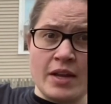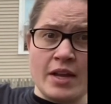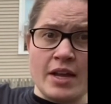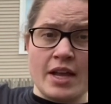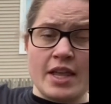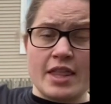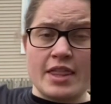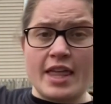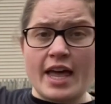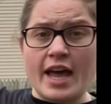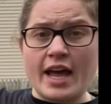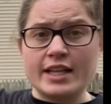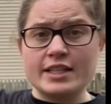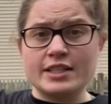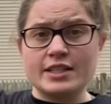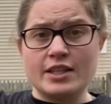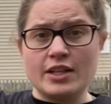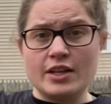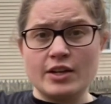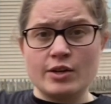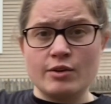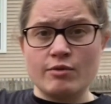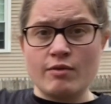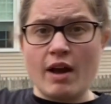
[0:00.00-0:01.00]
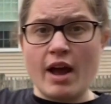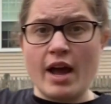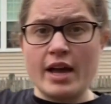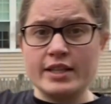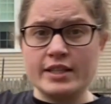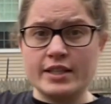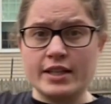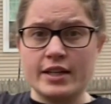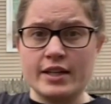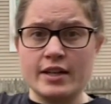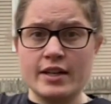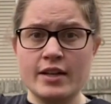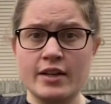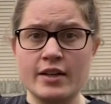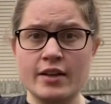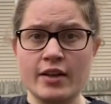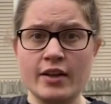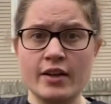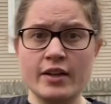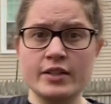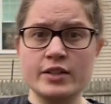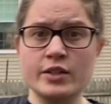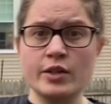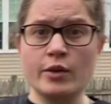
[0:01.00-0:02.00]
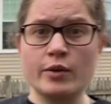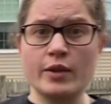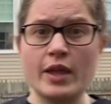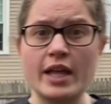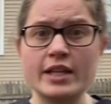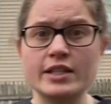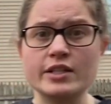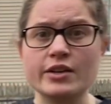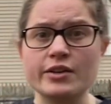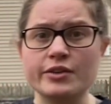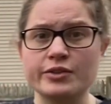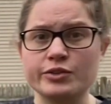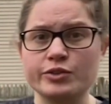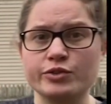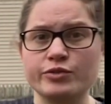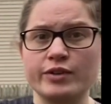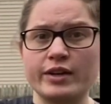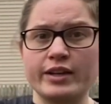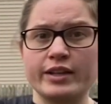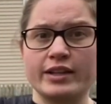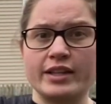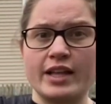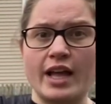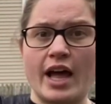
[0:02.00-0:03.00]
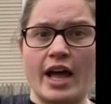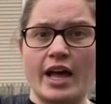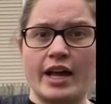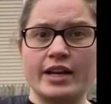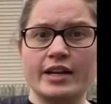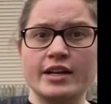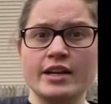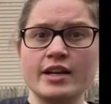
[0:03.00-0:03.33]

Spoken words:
that's the horizon. So that's our straight line.